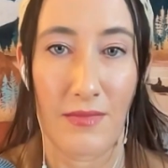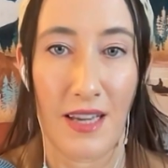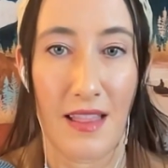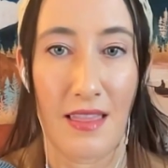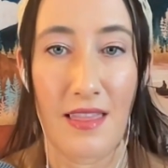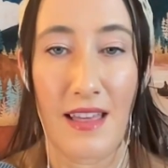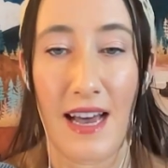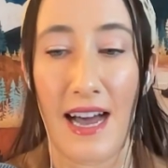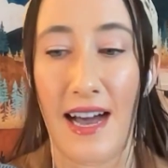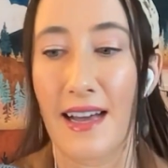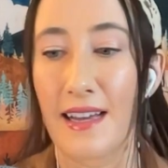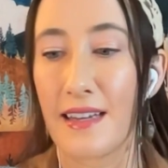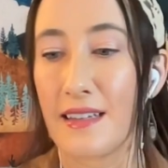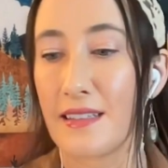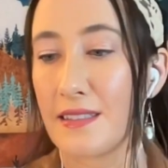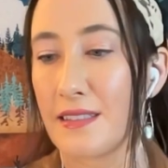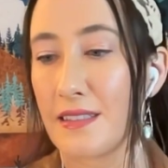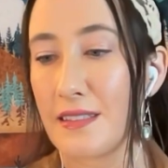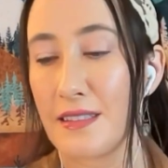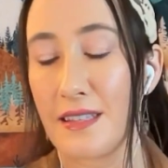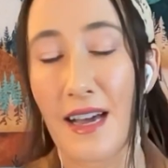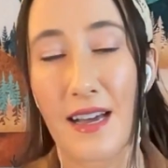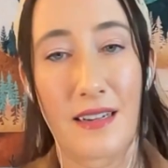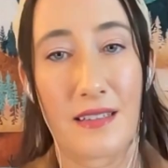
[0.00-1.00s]
And that
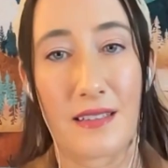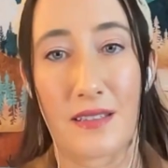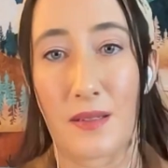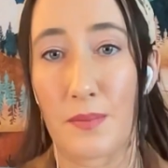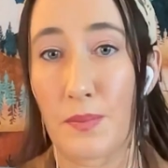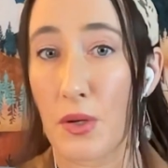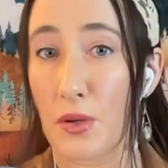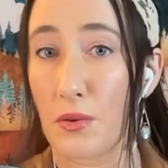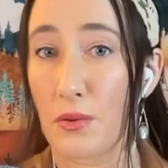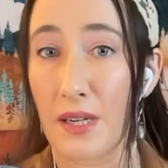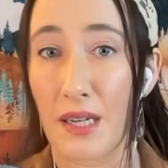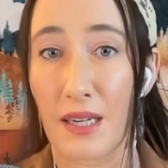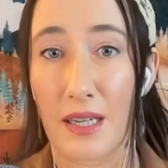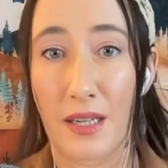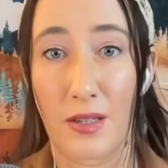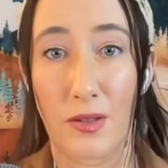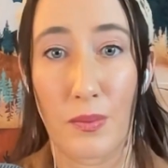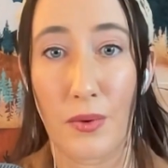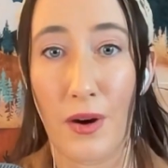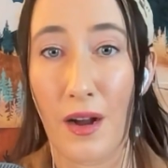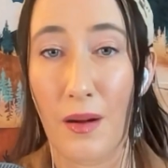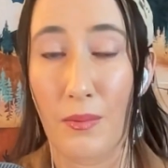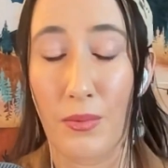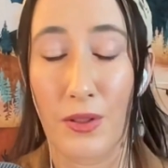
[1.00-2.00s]
is a perennial
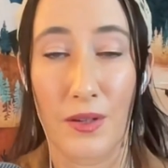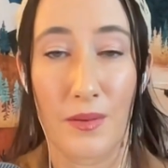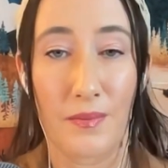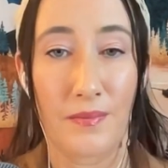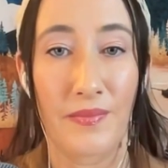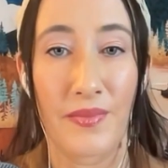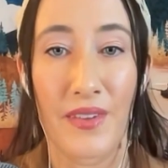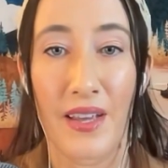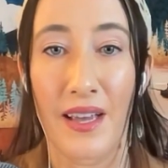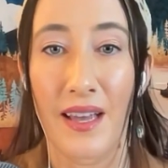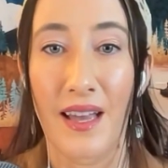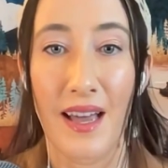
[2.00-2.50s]
problem.